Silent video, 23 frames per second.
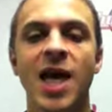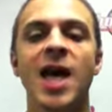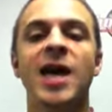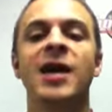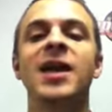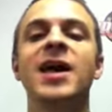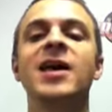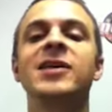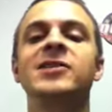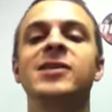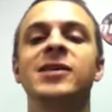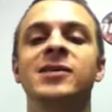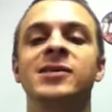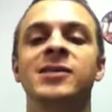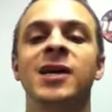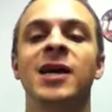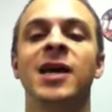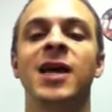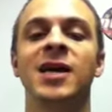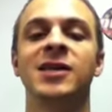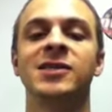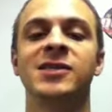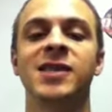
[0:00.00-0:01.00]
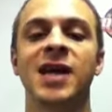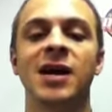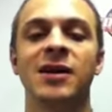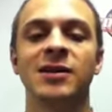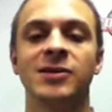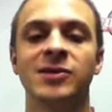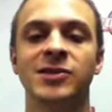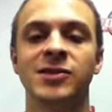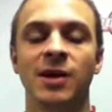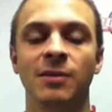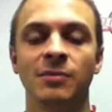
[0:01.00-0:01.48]
In essence, it gets
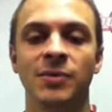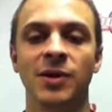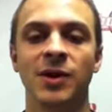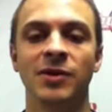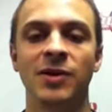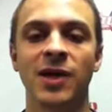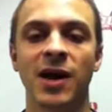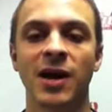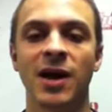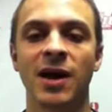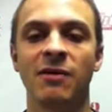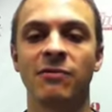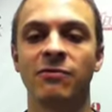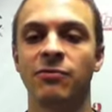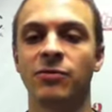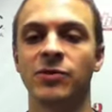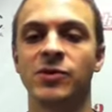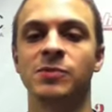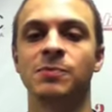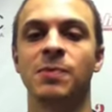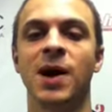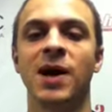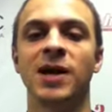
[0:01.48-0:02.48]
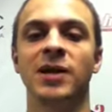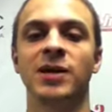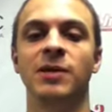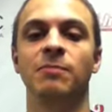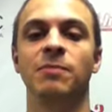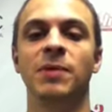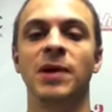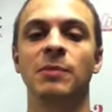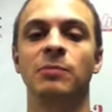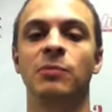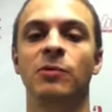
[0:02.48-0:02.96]
down to something that I've responded
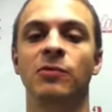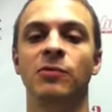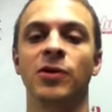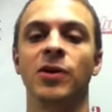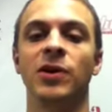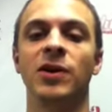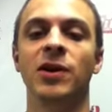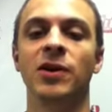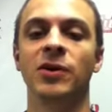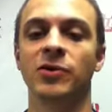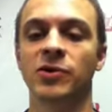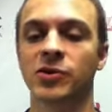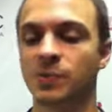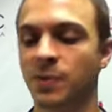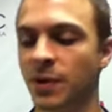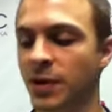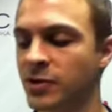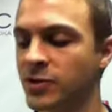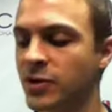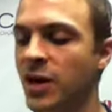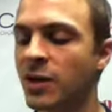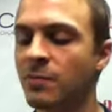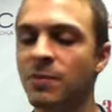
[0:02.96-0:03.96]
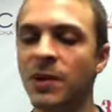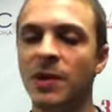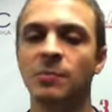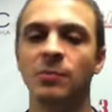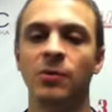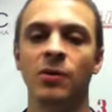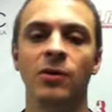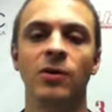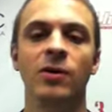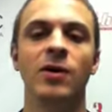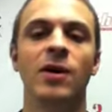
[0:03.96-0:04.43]
to people for years because a lot of
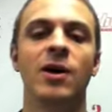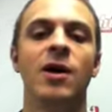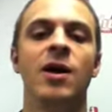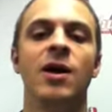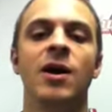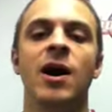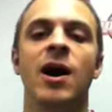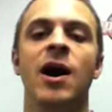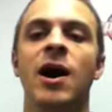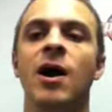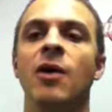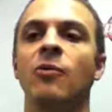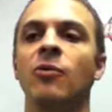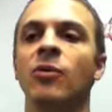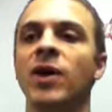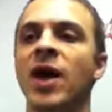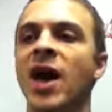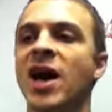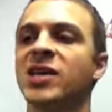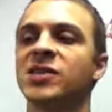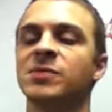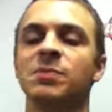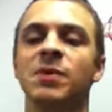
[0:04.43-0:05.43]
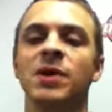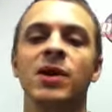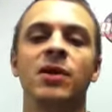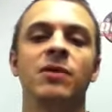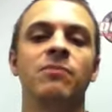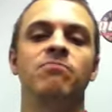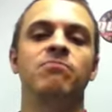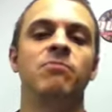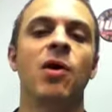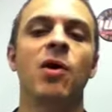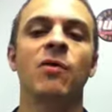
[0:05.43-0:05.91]
people uh, would ask
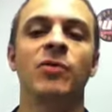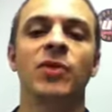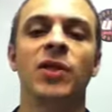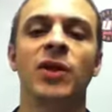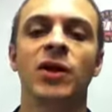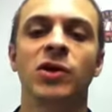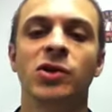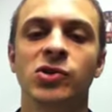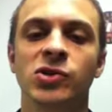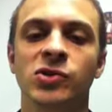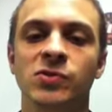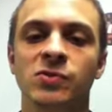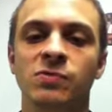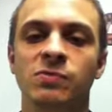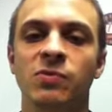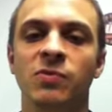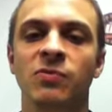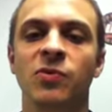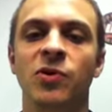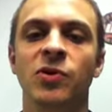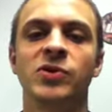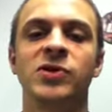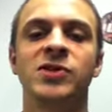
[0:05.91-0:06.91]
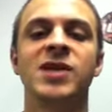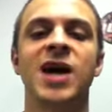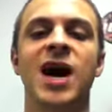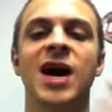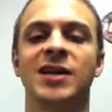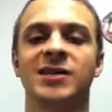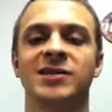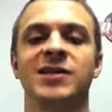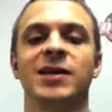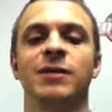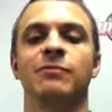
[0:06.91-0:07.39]
me over the years, for a
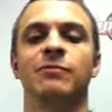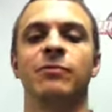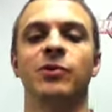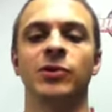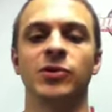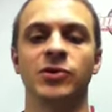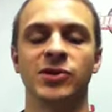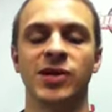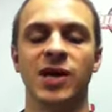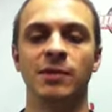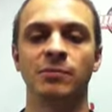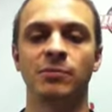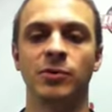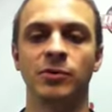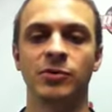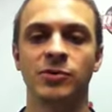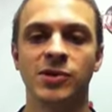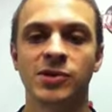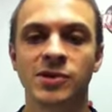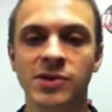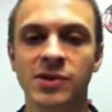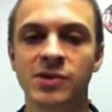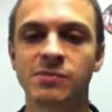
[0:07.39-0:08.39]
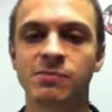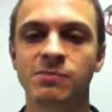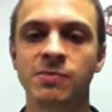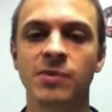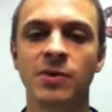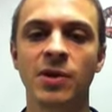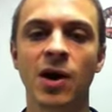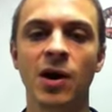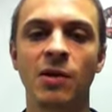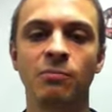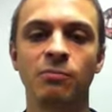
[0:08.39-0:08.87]
stock tip, for example, since
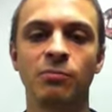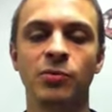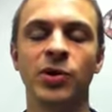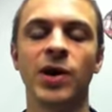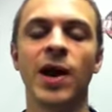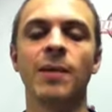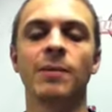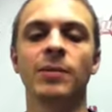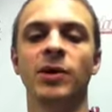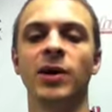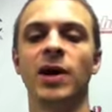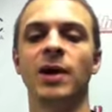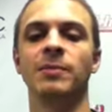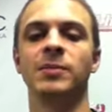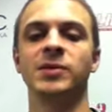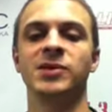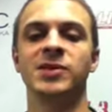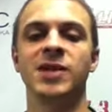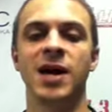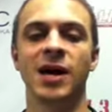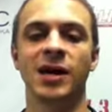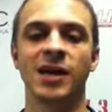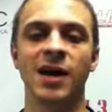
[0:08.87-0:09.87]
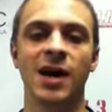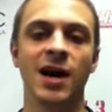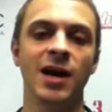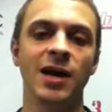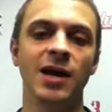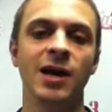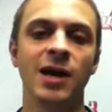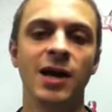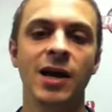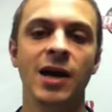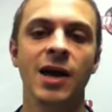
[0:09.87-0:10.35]
you know predominantly I'm a stock guy,
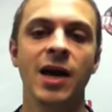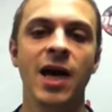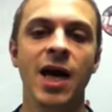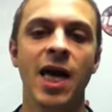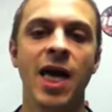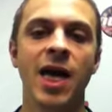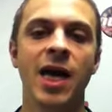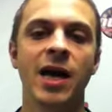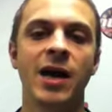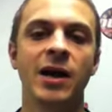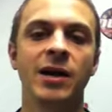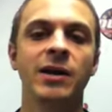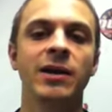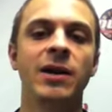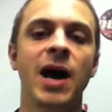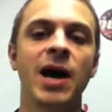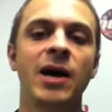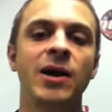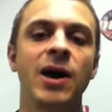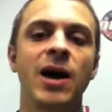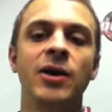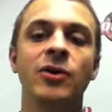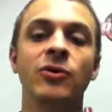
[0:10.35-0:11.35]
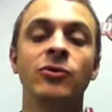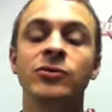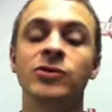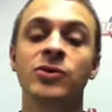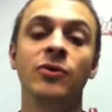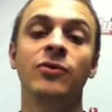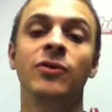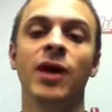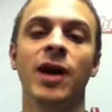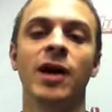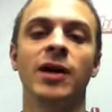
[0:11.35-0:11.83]
and I, I don't
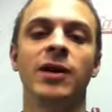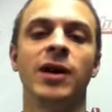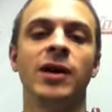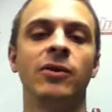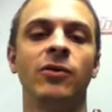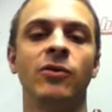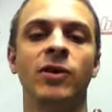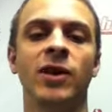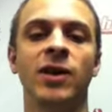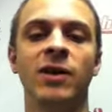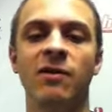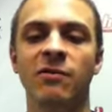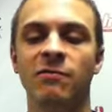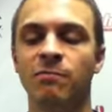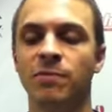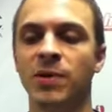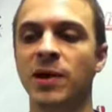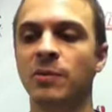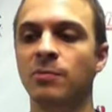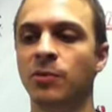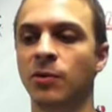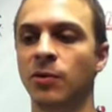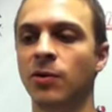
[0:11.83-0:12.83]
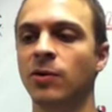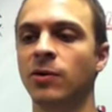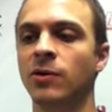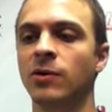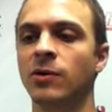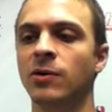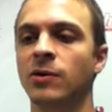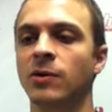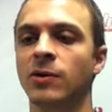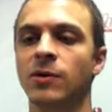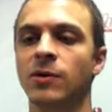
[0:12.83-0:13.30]
do that. I don't give people
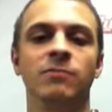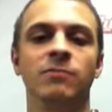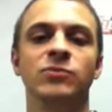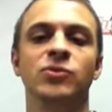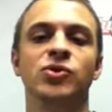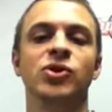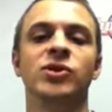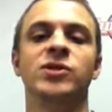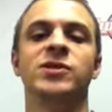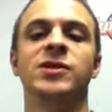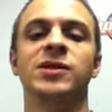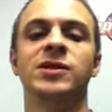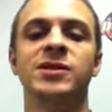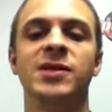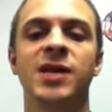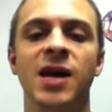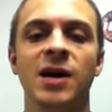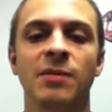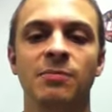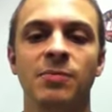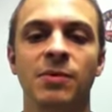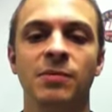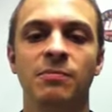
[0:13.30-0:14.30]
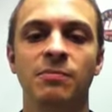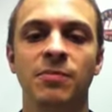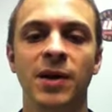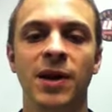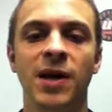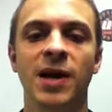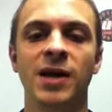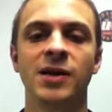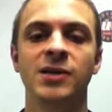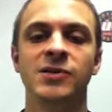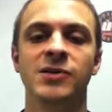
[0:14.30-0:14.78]
just a tip
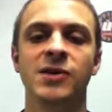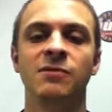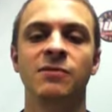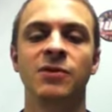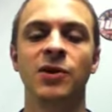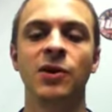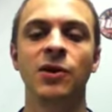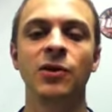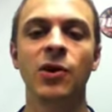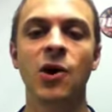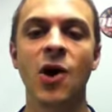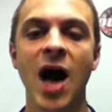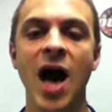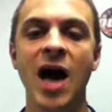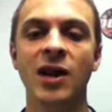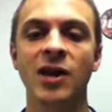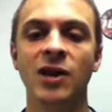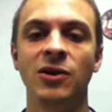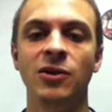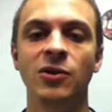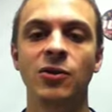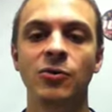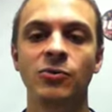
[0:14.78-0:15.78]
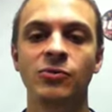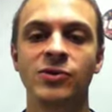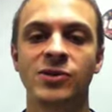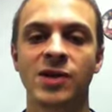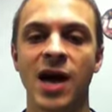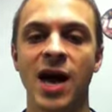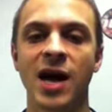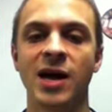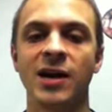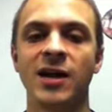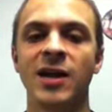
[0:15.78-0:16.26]
because if you don't know how to use
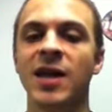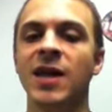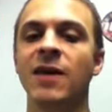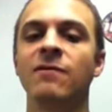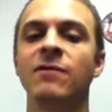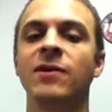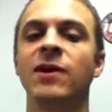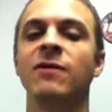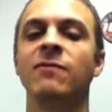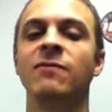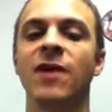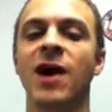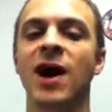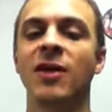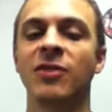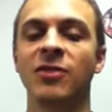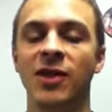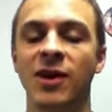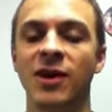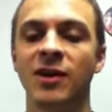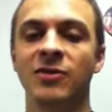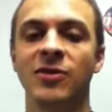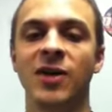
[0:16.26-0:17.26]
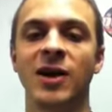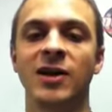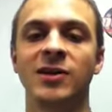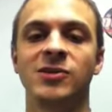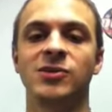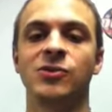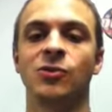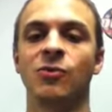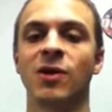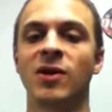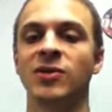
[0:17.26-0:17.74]
that, even if I think that
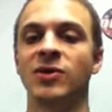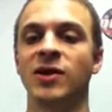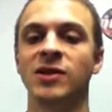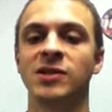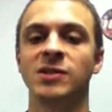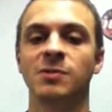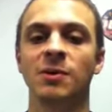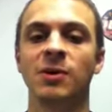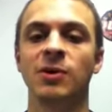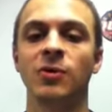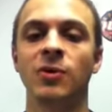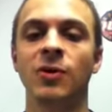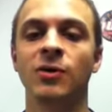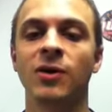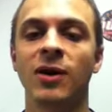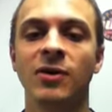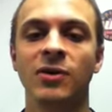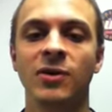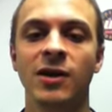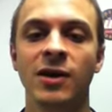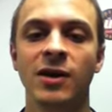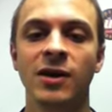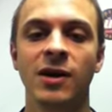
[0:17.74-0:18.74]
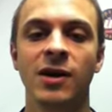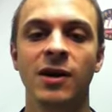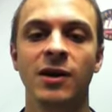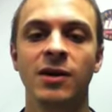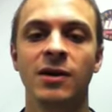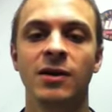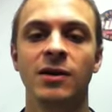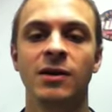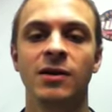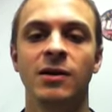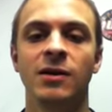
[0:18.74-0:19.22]
it's the right thing to be doing right then,
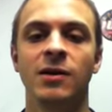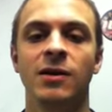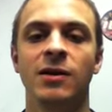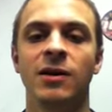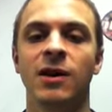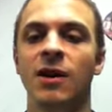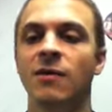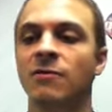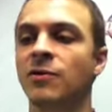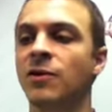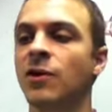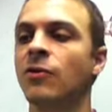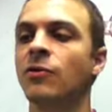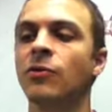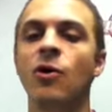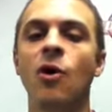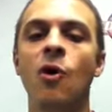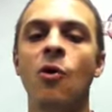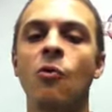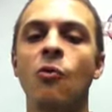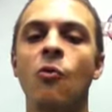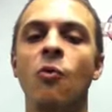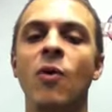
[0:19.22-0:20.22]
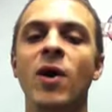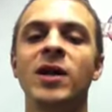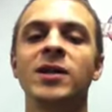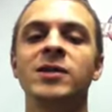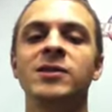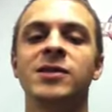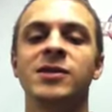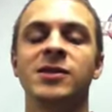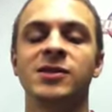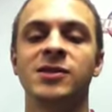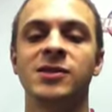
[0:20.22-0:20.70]
if you don't know
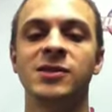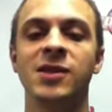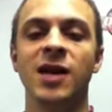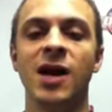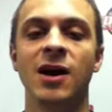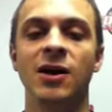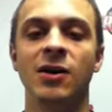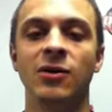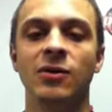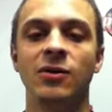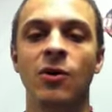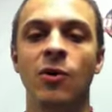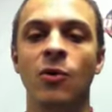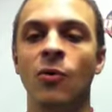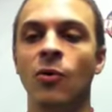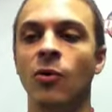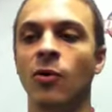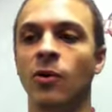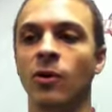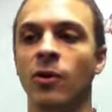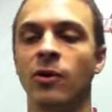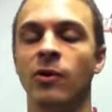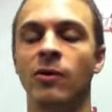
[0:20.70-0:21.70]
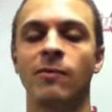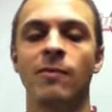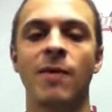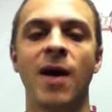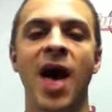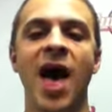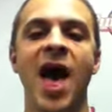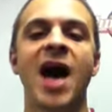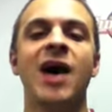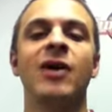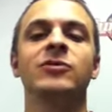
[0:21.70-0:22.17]
when to sell or
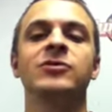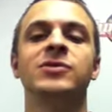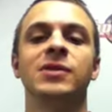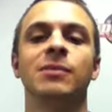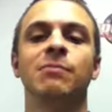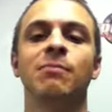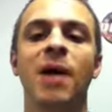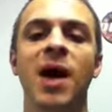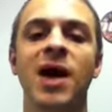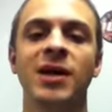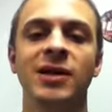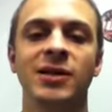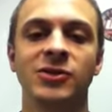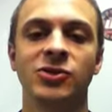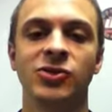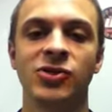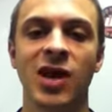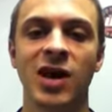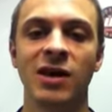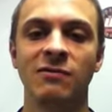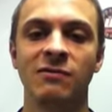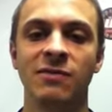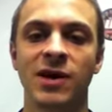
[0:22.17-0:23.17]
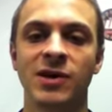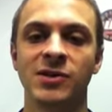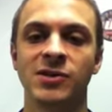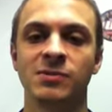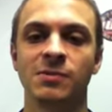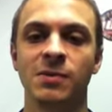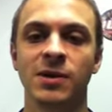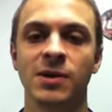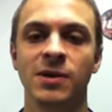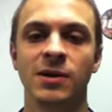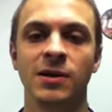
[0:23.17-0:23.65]
how to manage that
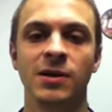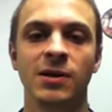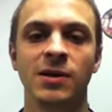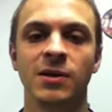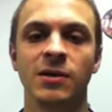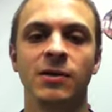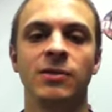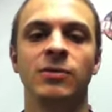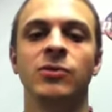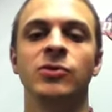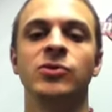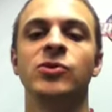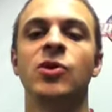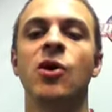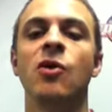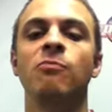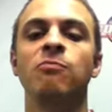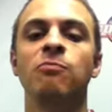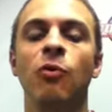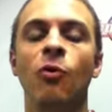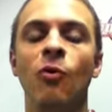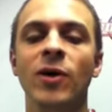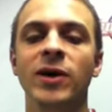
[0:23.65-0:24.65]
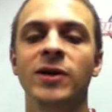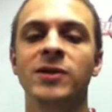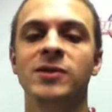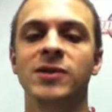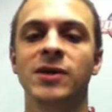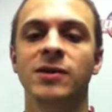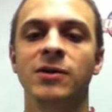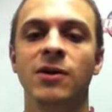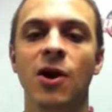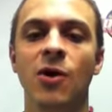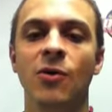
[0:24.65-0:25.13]
investment, there's no
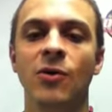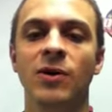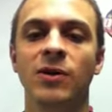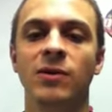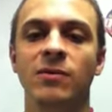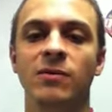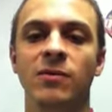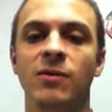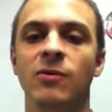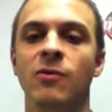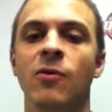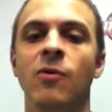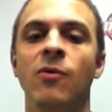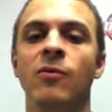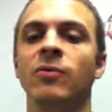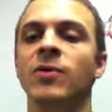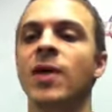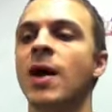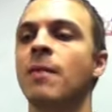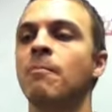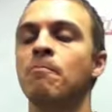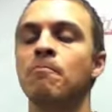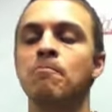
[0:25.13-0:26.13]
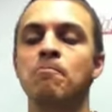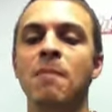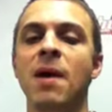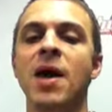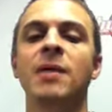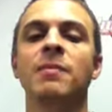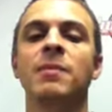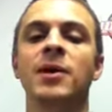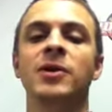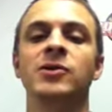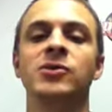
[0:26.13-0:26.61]
point in knowing that
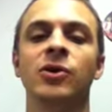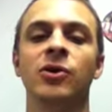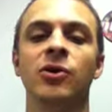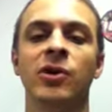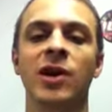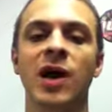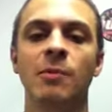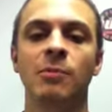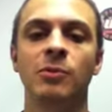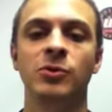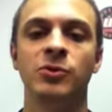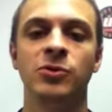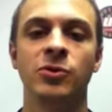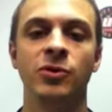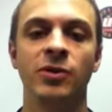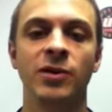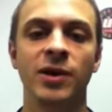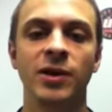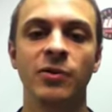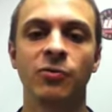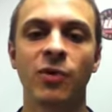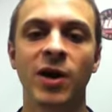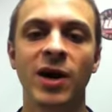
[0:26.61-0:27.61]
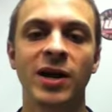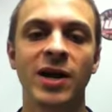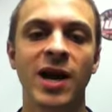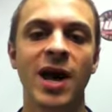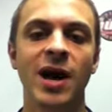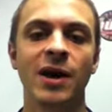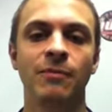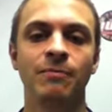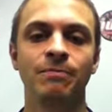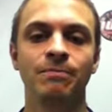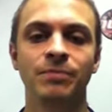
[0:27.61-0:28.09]
maybe it's a good opportunity right
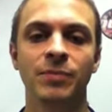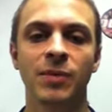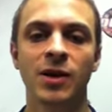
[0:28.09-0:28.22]
now.